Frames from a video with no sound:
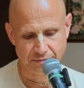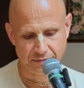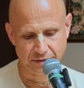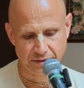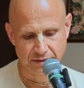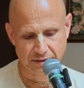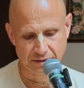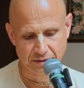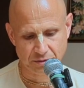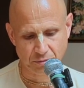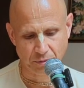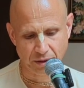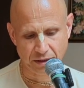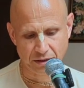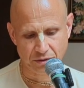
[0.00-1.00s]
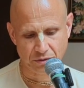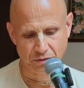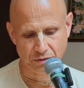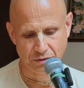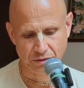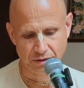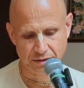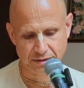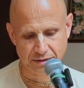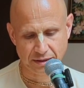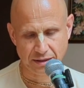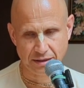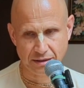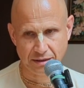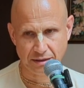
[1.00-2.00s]
this is one who is
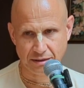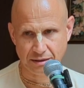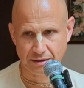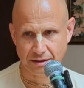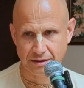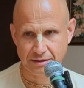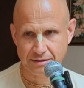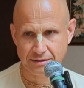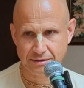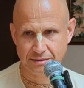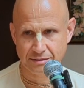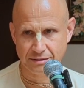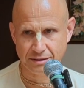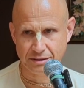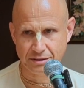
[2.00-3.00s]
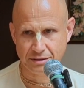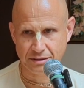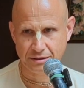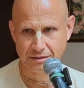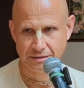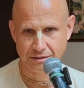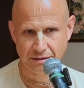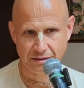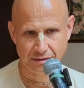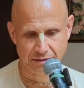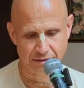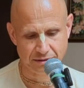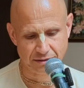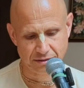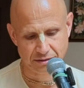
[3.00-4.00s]
against Krishna, and
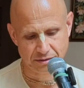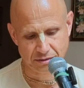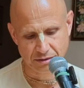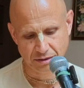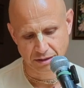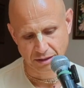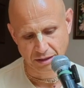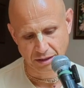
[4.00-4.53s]
this